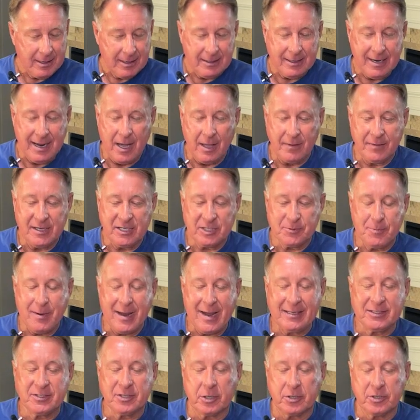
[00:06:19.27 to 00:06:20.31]
Now, these
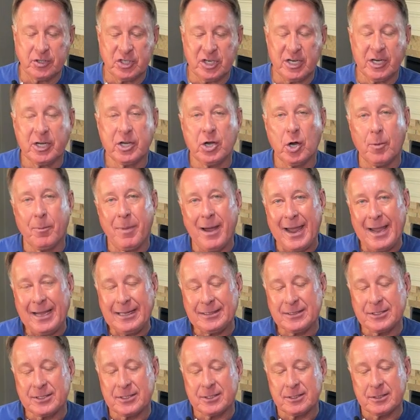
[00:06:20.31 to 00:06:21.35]
baits are Jinko
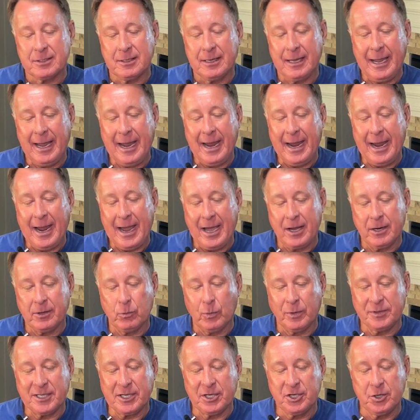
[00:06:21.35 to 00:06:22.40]
baits, and
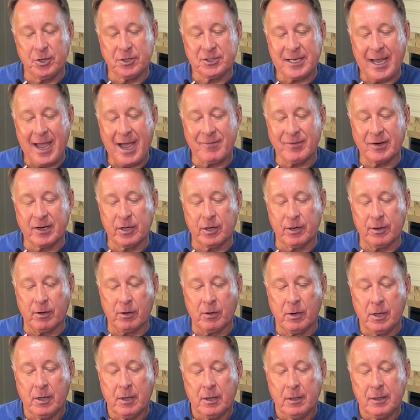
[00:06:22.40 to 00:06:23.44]
what they do is they have
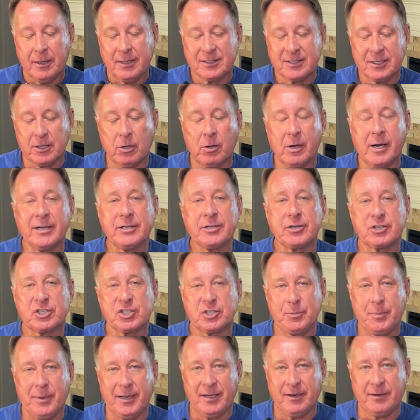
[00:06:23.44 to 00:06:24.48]
it's a little
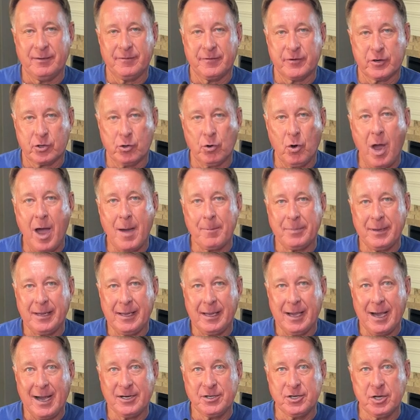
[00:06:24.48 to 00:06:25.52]
underspin for crappie.
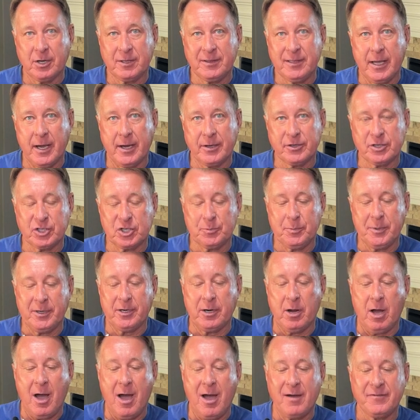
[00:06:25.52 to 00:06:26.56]
I took the underspin
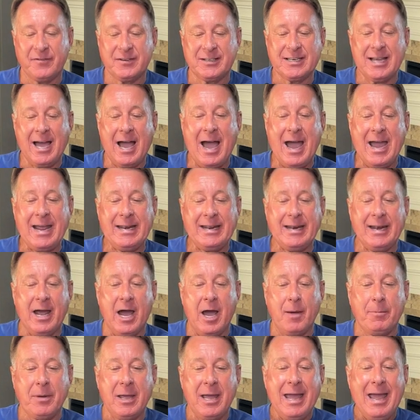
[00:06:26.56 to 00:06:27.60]
off, tied it
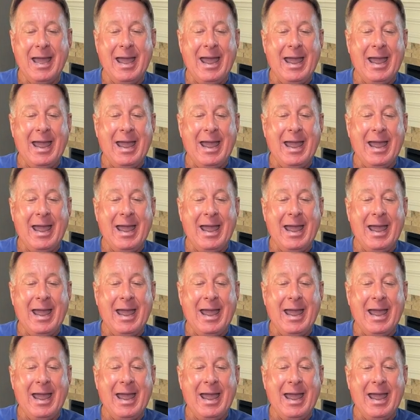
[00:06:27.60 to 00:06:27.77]
up.